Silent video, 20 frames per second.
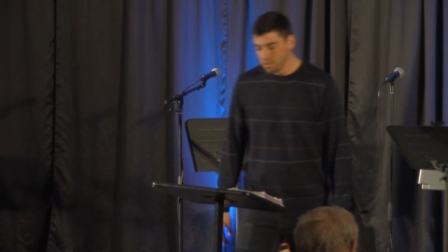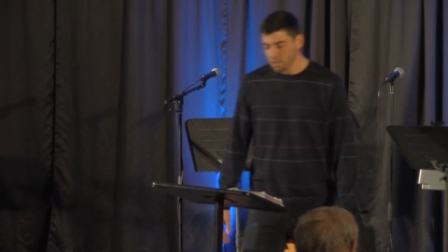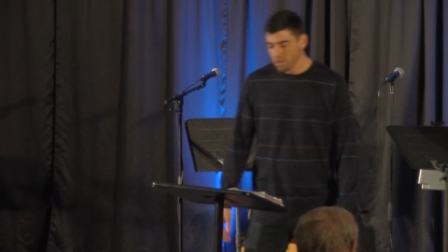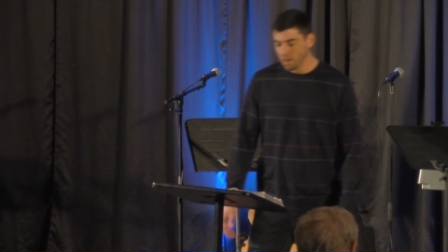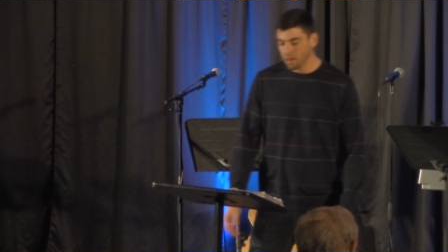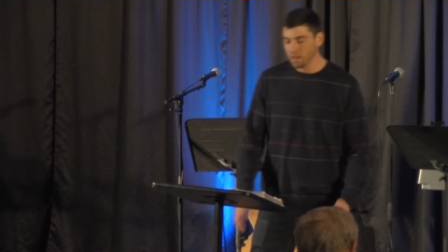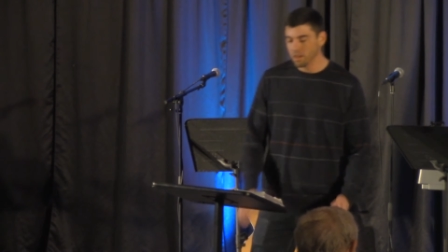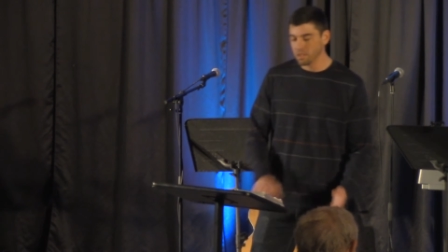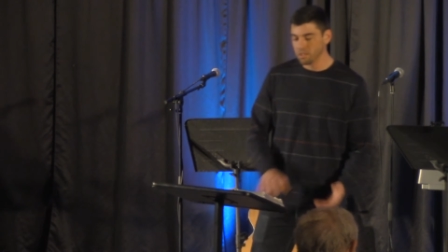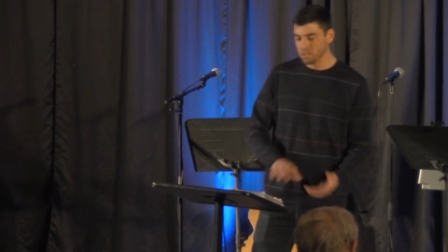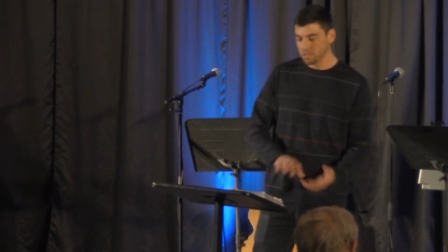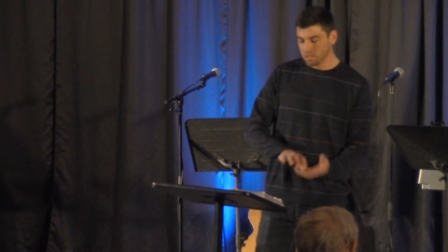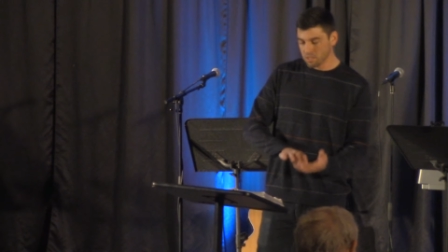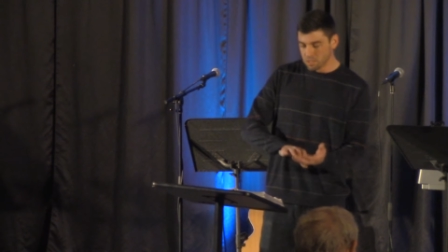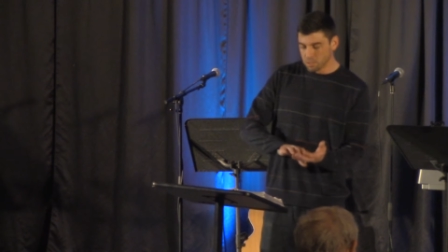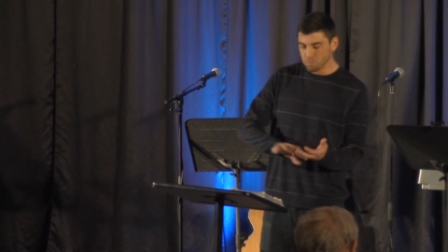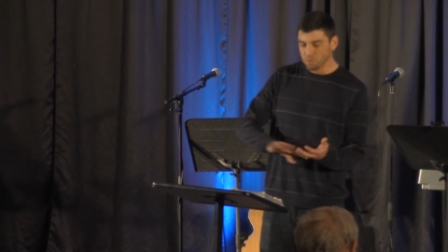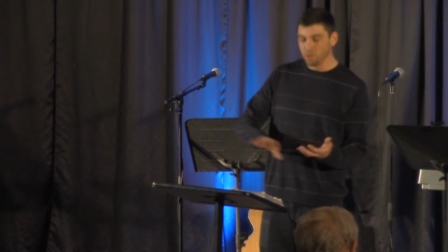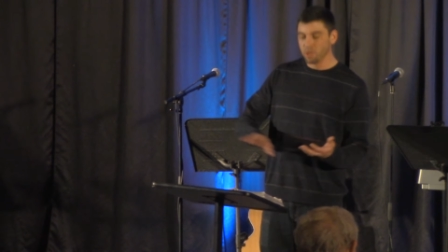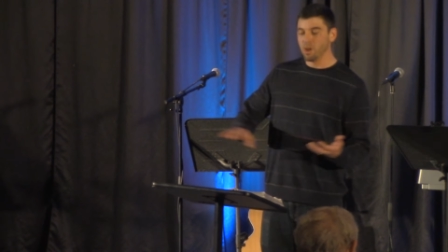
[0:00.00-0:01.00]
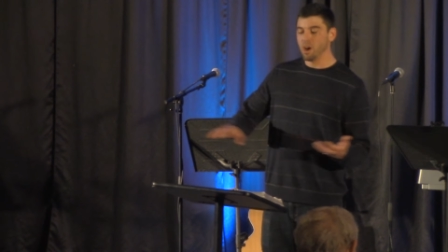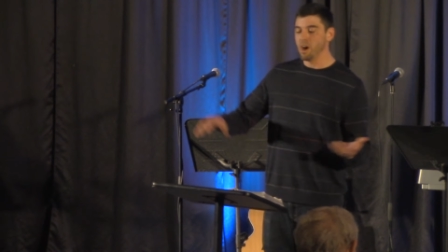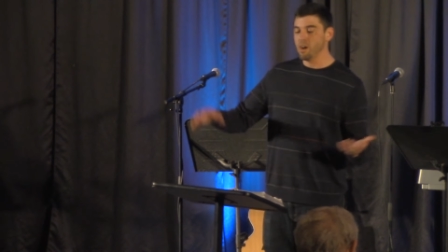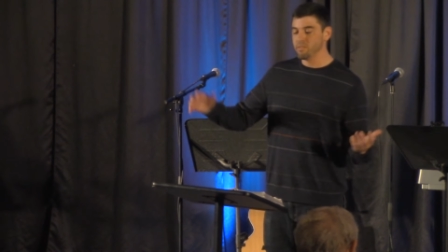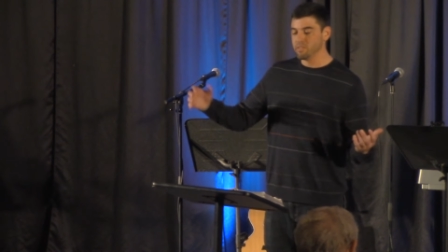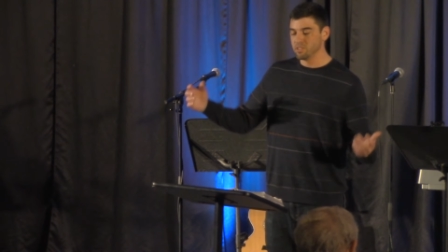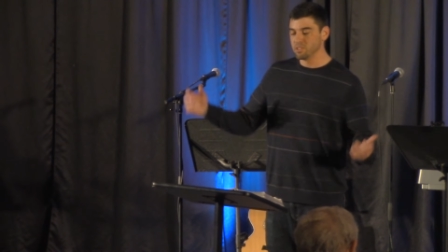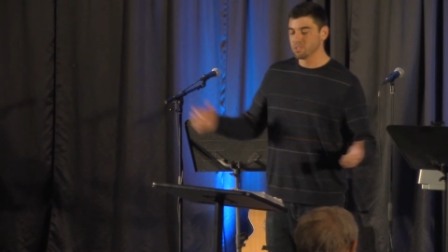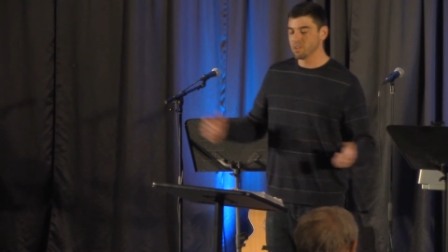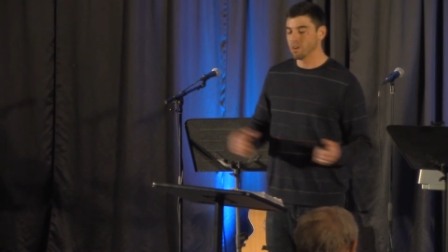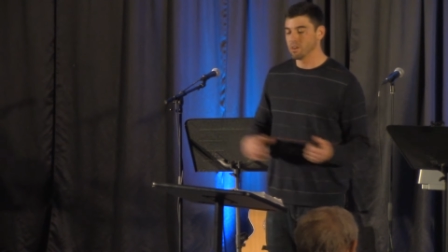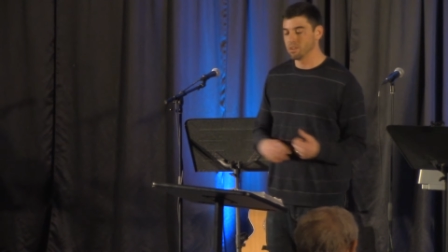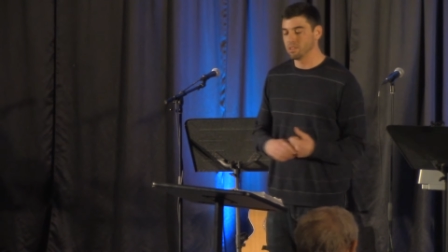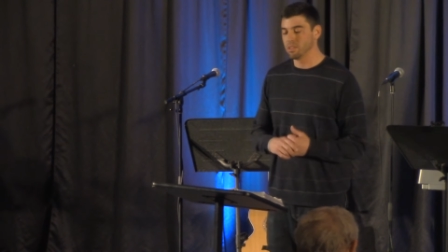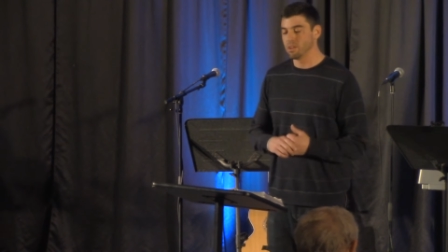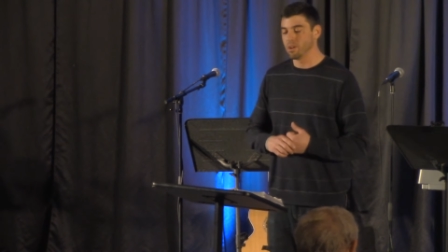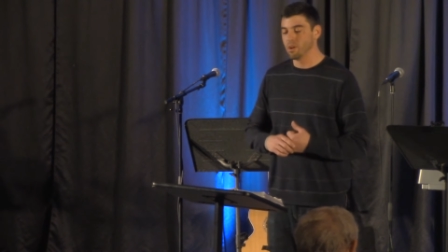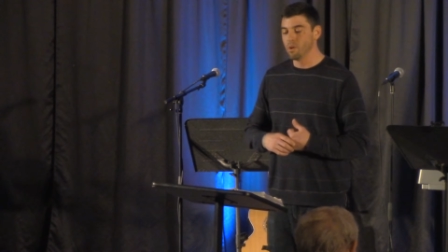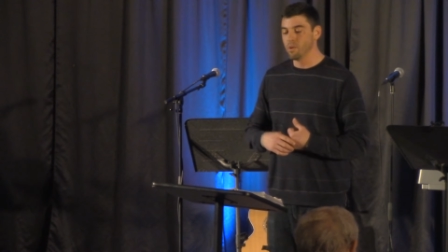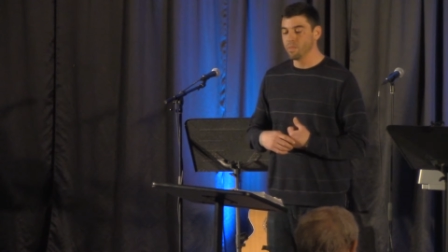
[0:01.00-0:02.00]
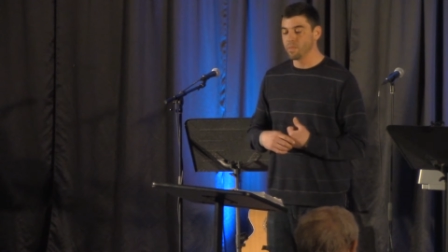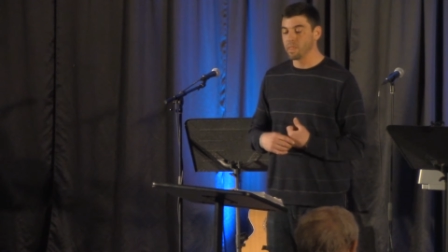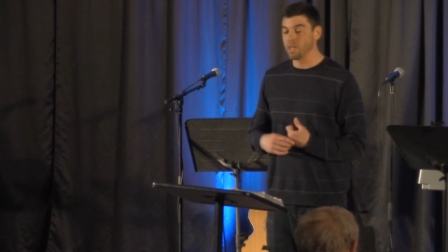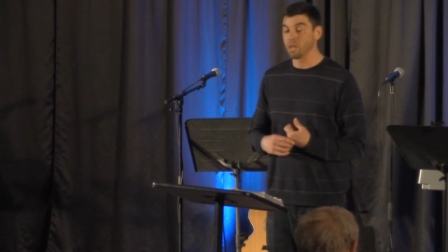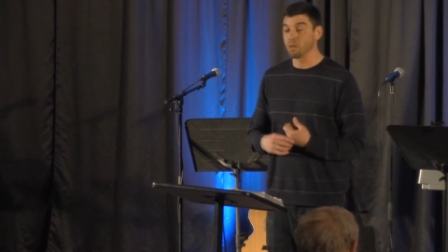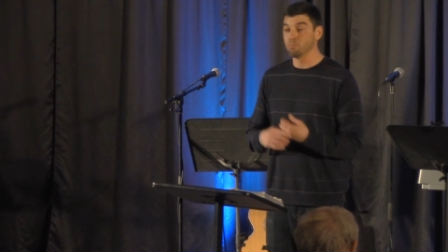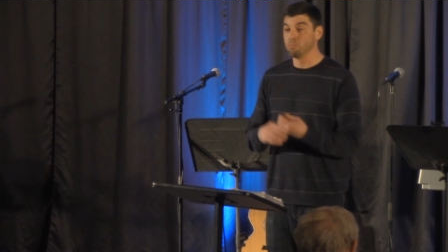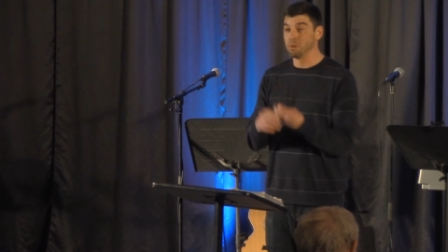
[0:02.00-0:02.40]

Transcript: uh, split off and started their own thing,